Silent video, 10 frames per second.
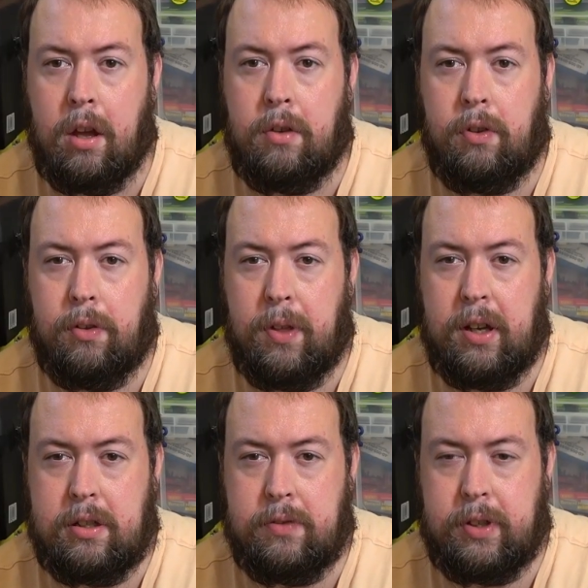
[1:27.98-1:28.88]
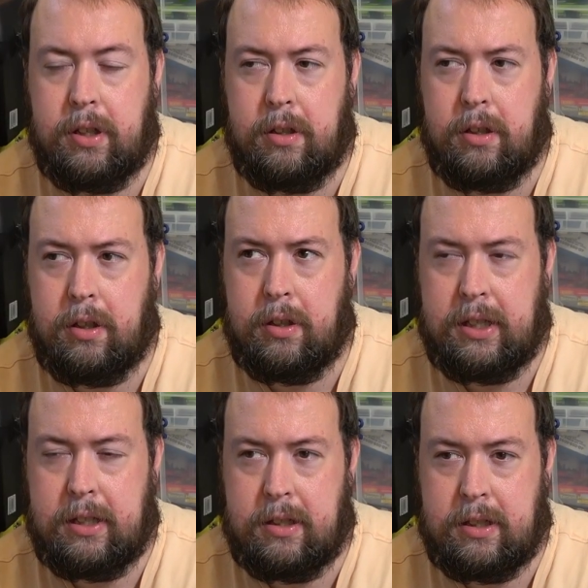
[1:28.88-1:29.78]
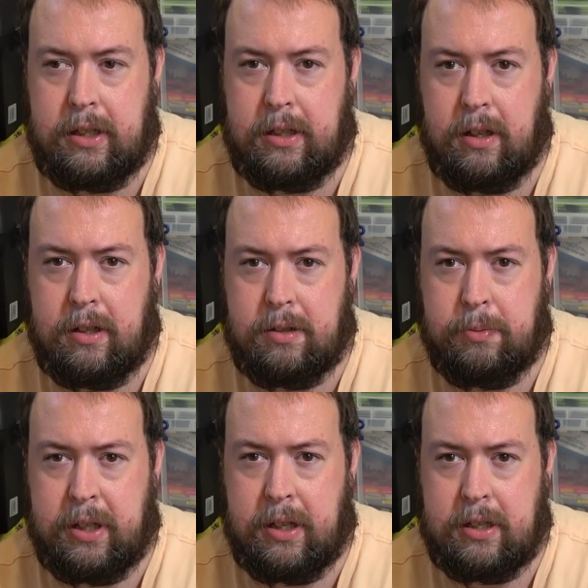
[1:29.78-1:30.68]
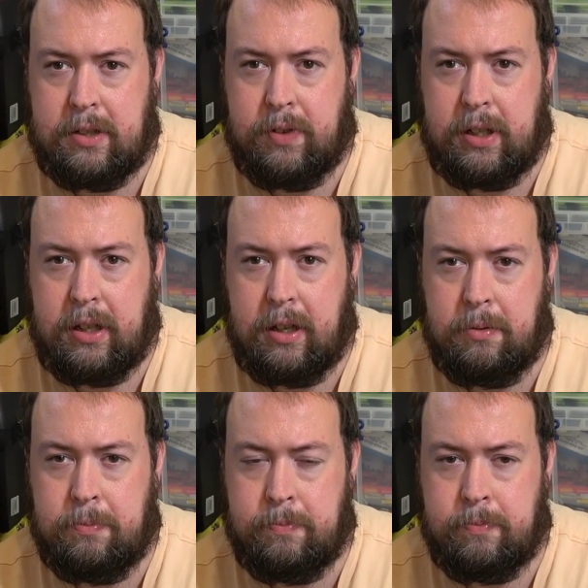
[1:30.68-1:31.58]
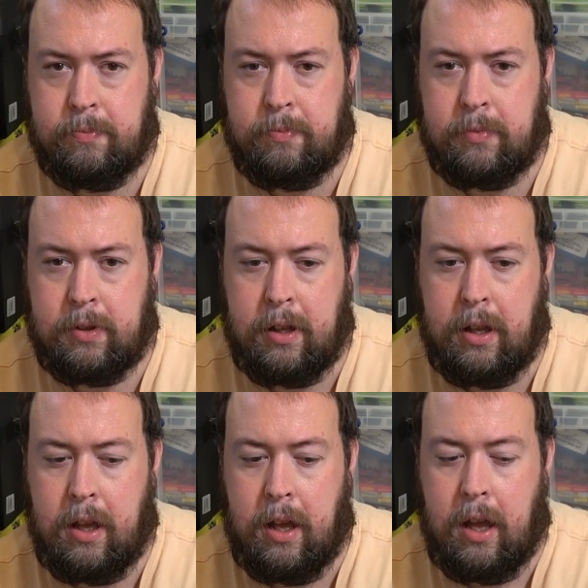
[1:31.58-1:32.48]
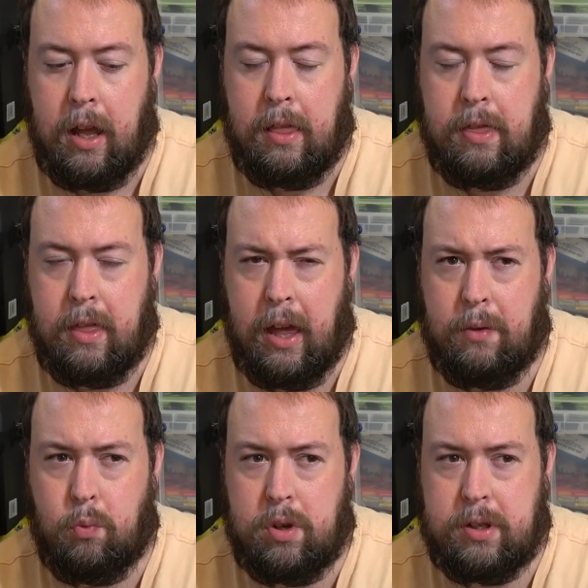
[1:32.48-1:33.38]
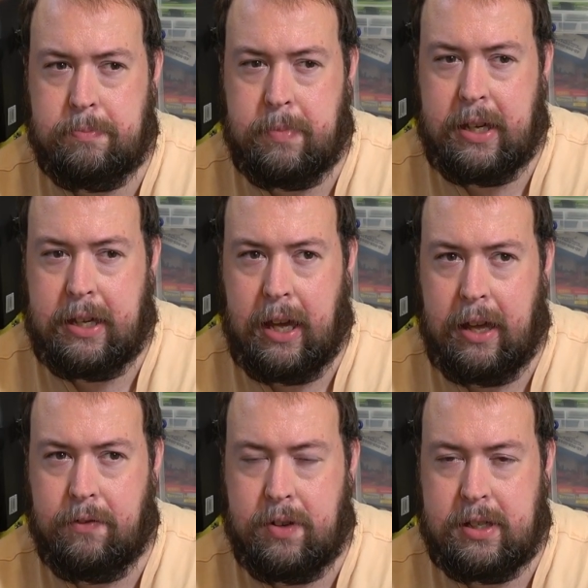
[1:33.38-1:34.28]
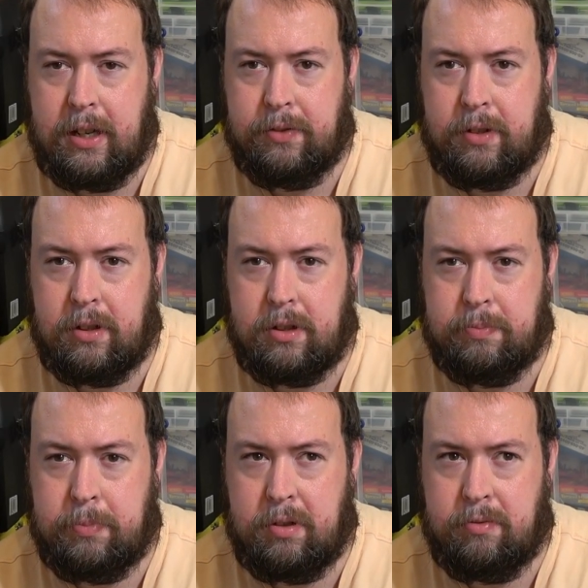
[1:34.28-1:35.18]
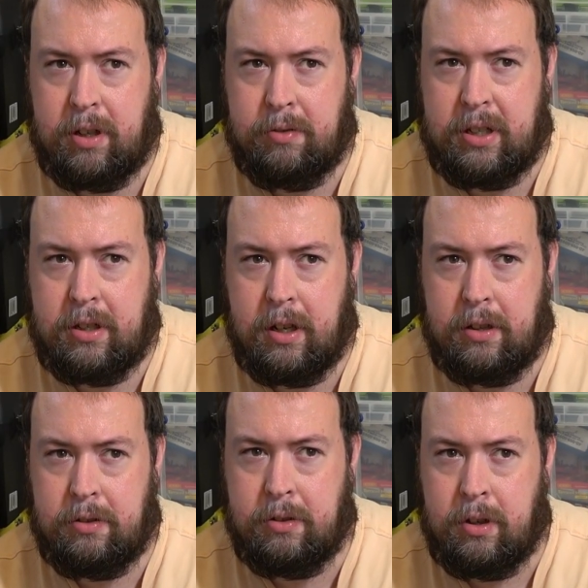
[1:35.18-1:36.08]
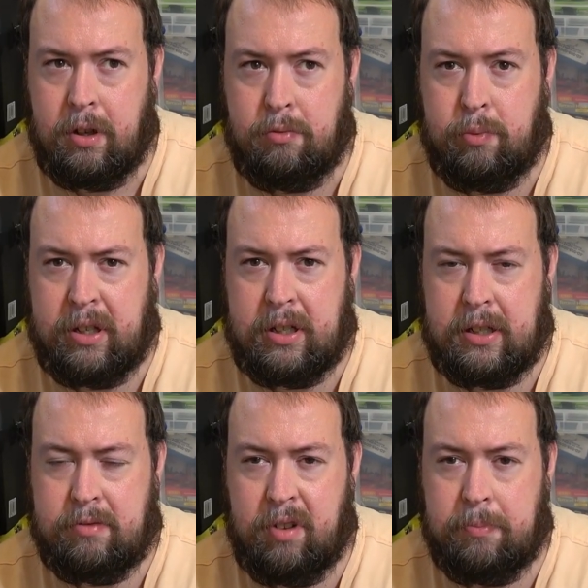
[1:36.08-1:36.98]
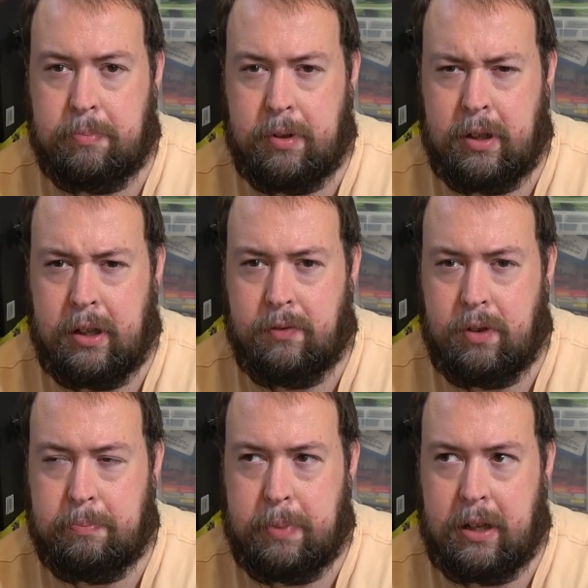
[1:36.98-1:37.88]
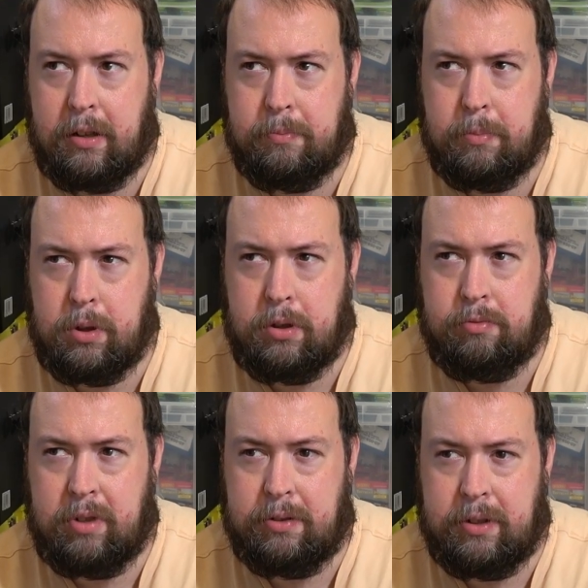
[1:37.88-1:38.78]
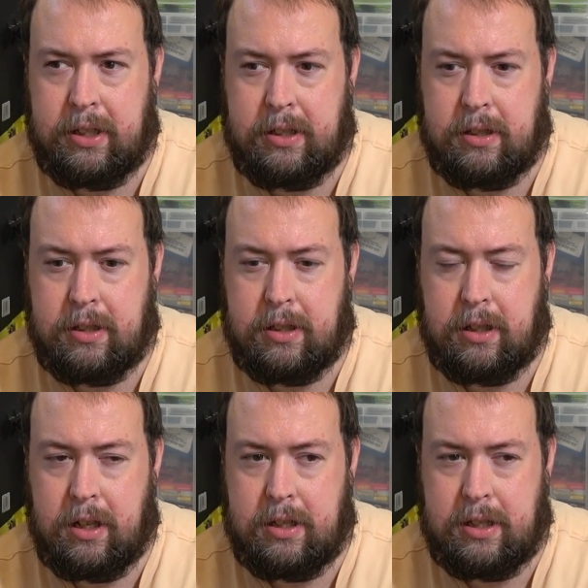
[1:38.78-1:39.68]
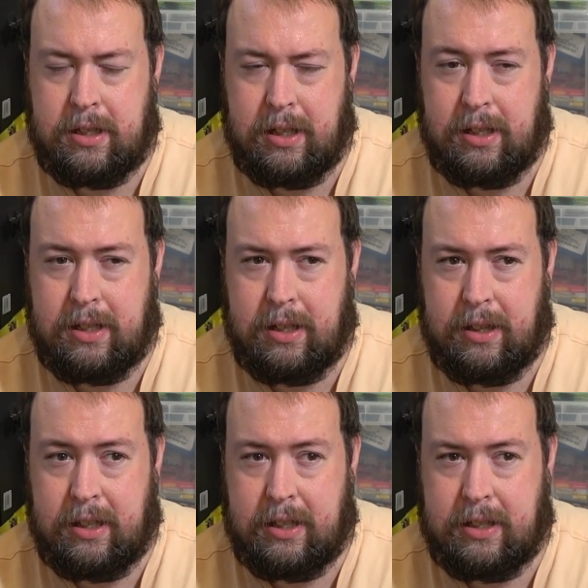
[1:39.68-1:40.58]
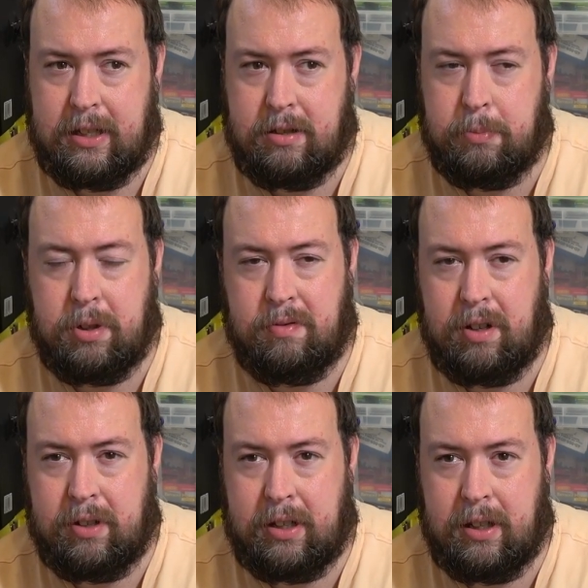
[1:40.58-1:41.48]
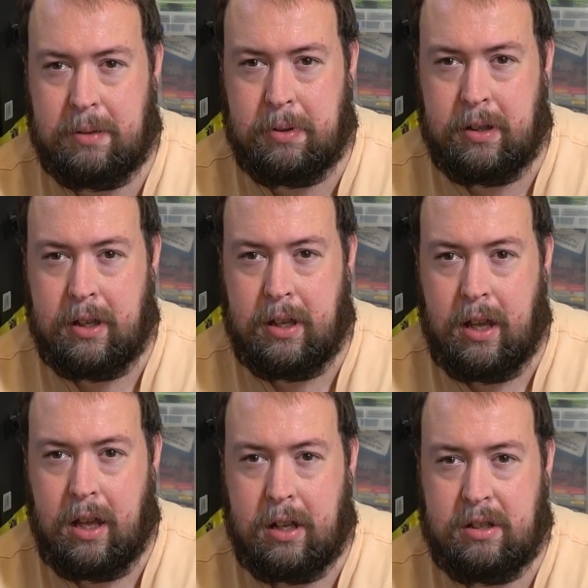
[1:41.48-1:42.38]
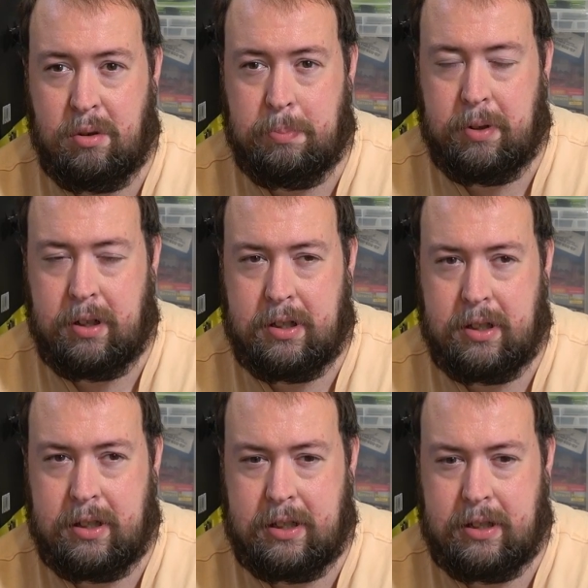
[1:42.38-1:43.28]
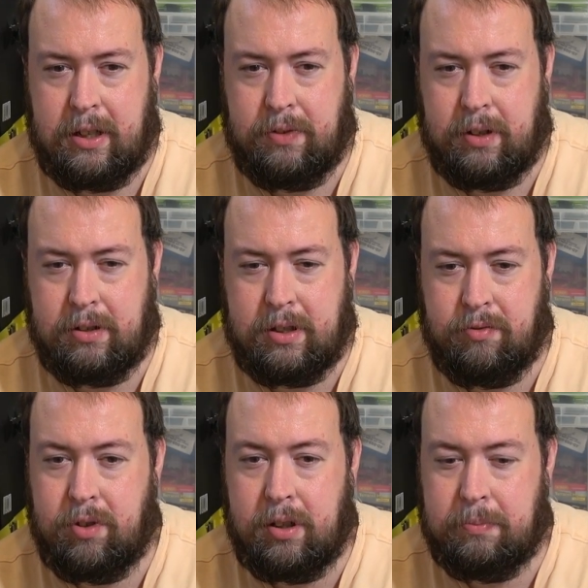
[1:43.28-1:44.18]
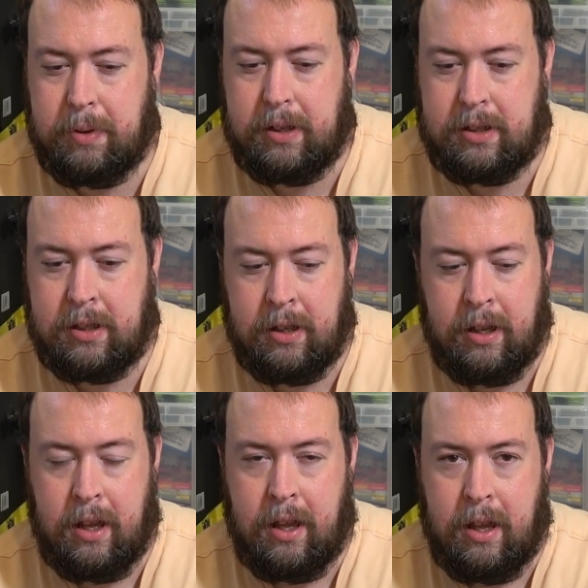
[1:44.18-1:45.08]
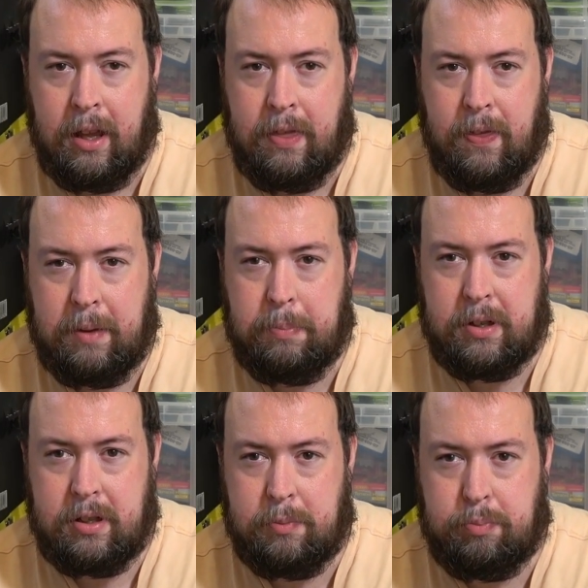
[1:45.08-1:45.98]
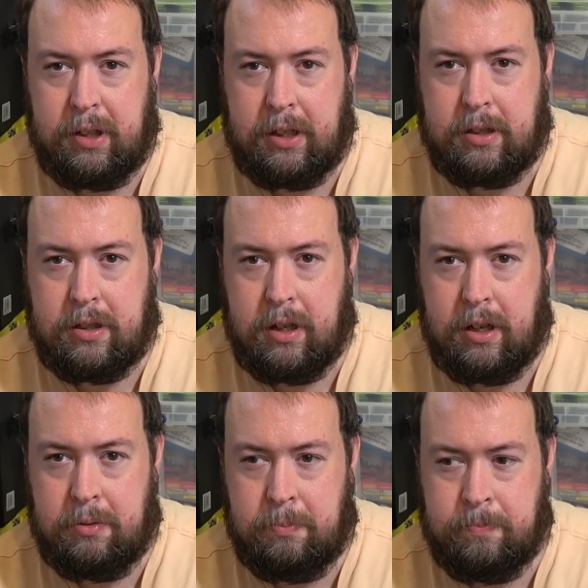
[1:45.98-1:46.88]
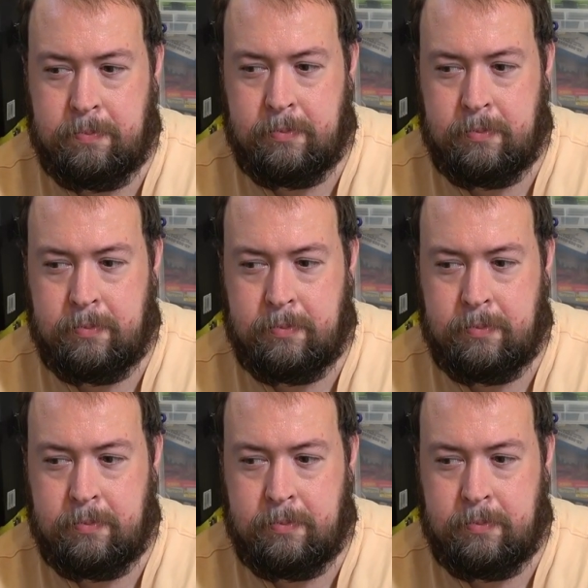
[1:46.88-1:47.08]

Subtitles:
For those of you who didn't see last weekend's video, that was me at the South Notts Model Railway Show, which is run by the Bingham Model Railway Society, I think it is, a Model Railway Club. I do apologise if I got it wrong, but they put on a brilliant show.